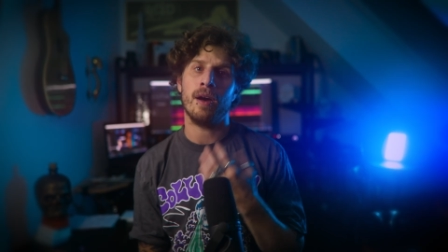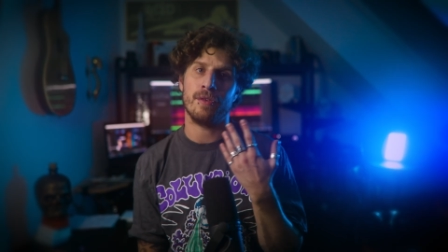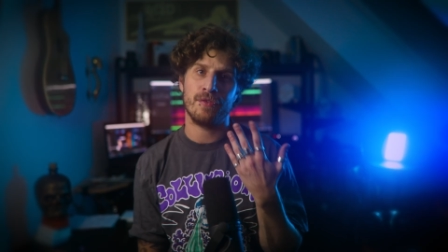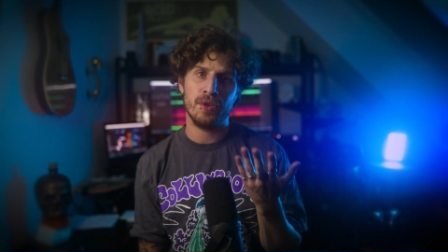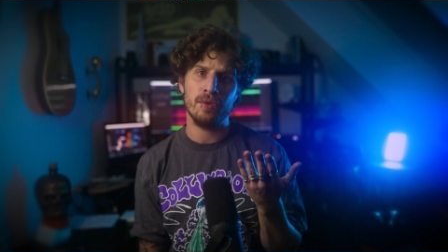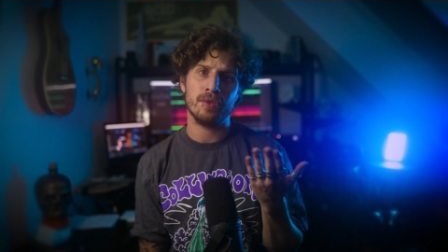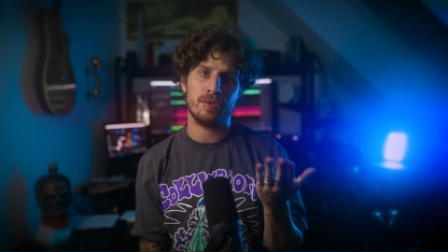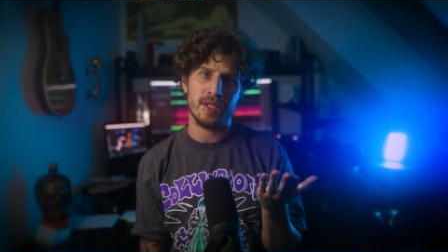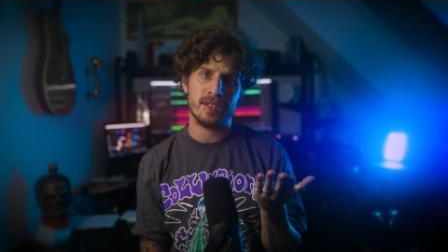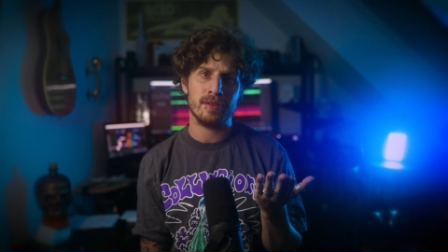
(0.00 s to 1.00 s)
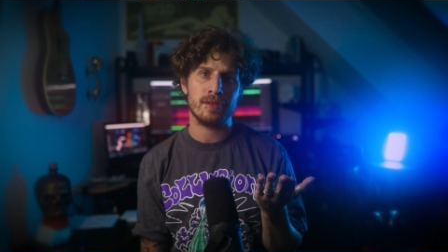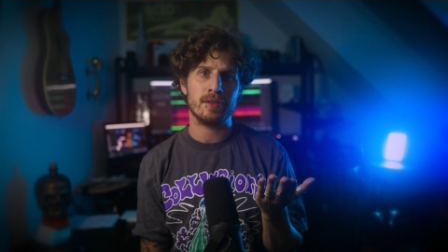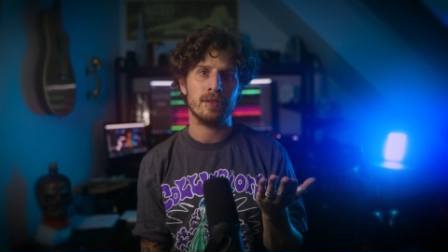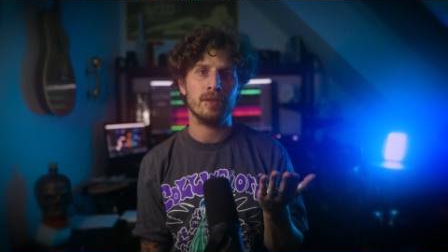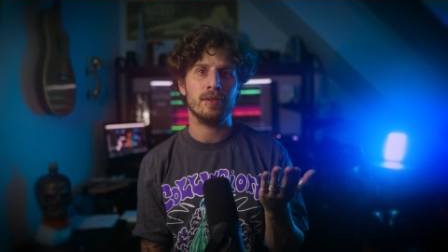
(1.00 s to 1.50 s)
are a few good
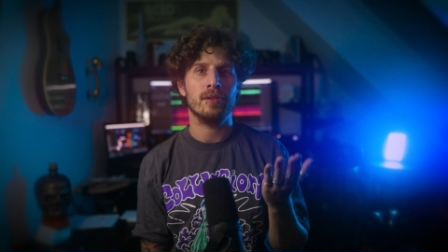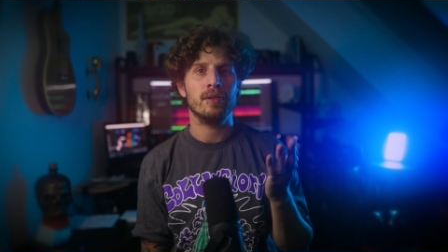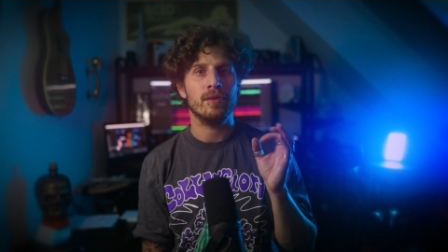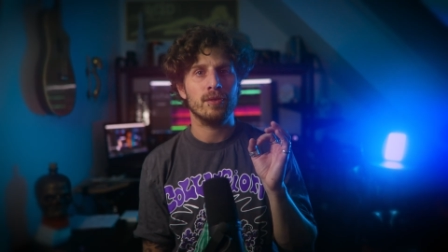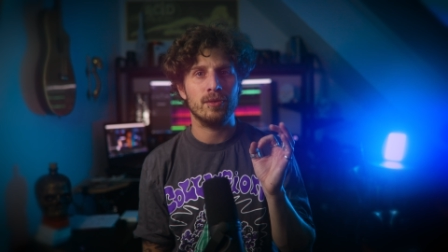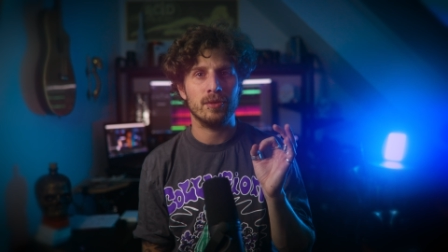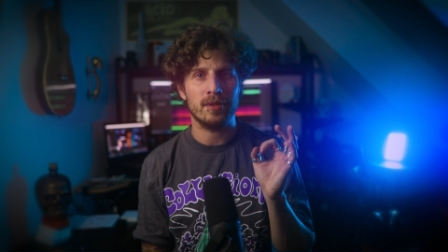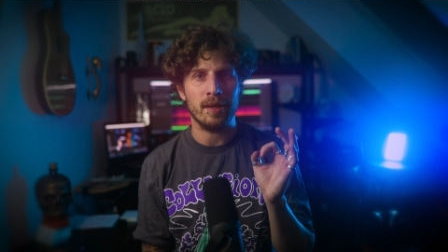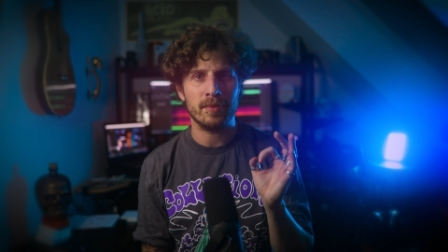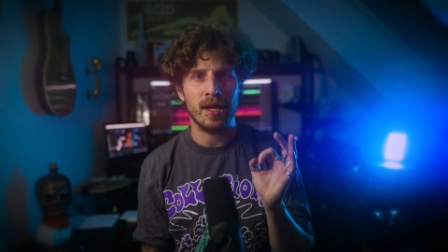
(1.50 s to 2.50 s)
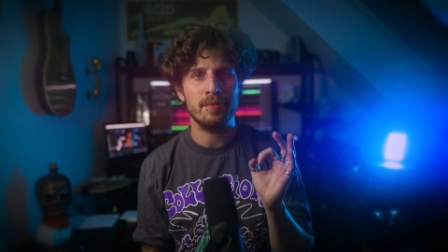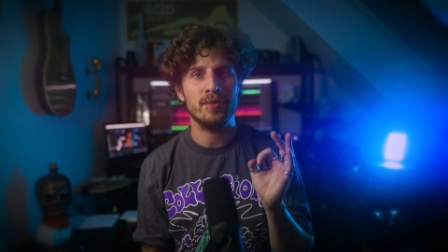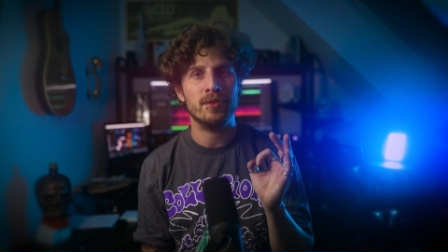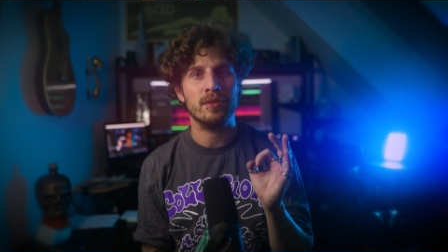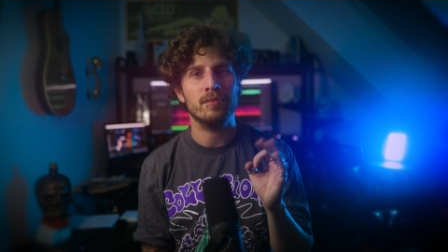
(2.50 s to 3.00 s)
reasons to
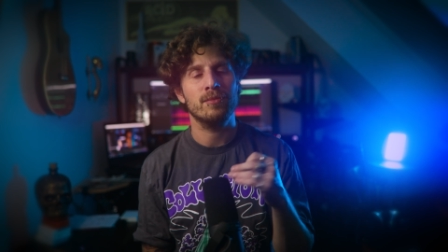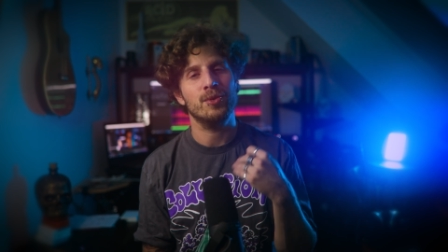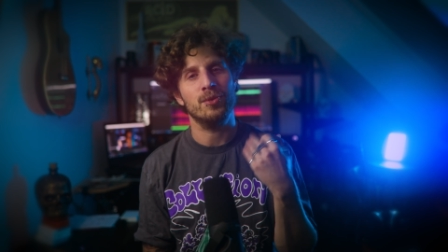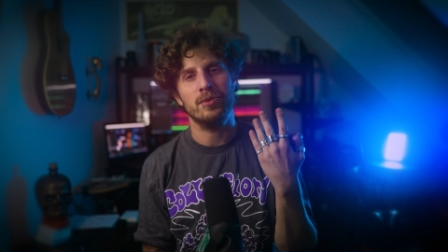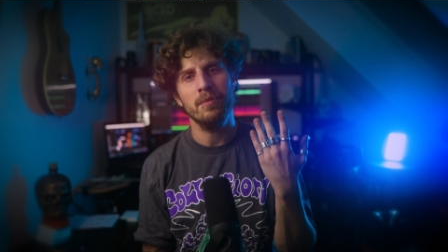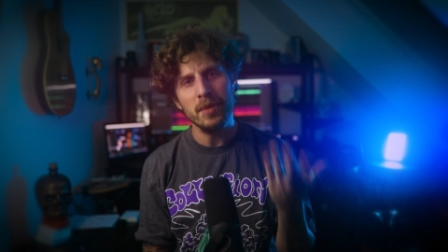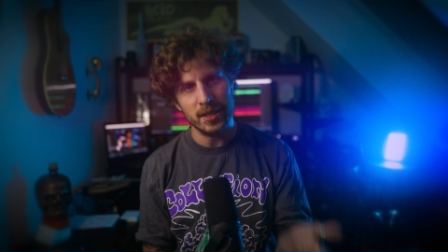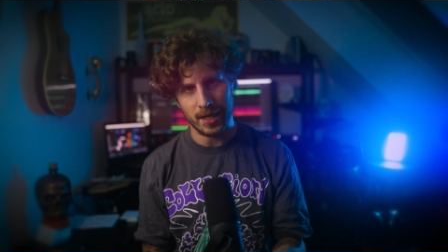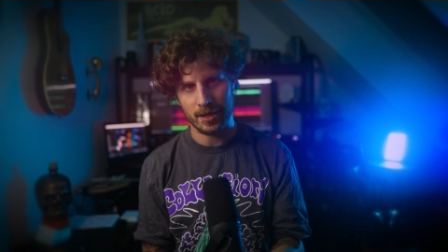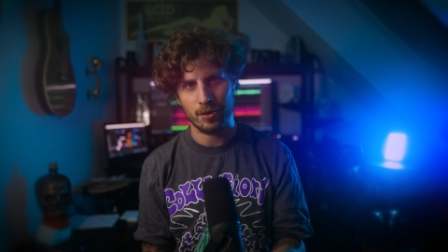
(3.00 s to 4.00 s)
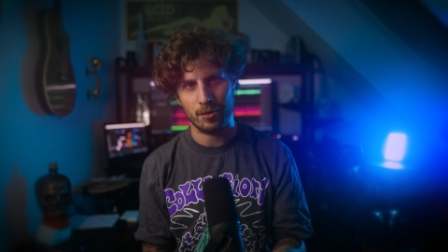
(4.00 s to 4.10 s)
sometimes use the media